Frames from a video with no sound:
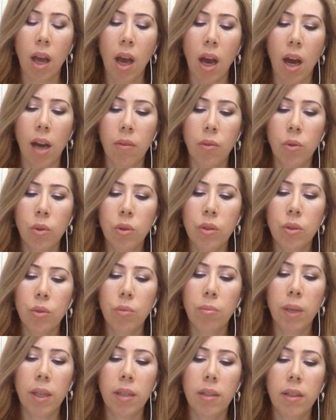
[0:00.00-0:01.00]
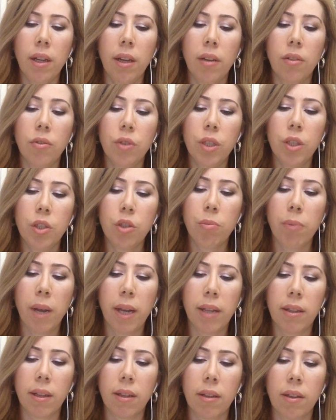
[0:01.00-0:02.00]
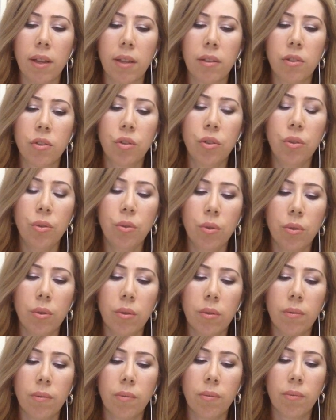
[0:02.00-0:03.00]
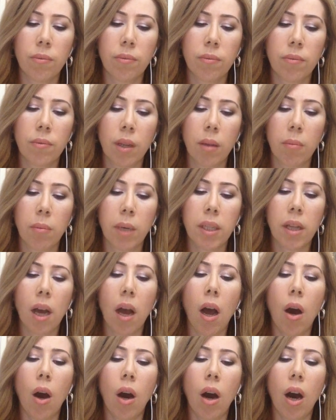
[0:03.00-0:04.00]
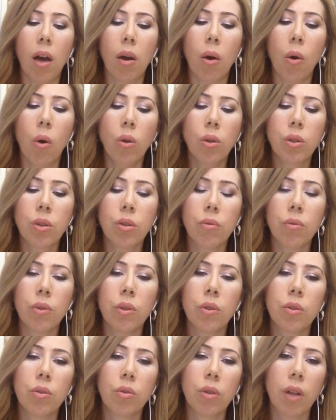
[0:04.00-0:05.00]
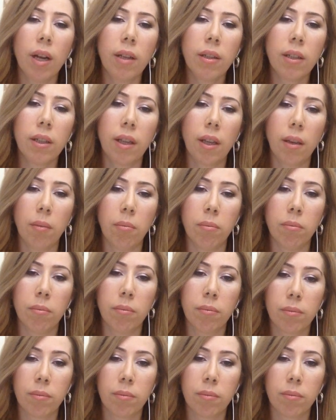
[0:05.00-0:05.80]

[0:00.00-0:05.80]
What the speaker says: I want to marry a rich man, that's true. But I also want to like him."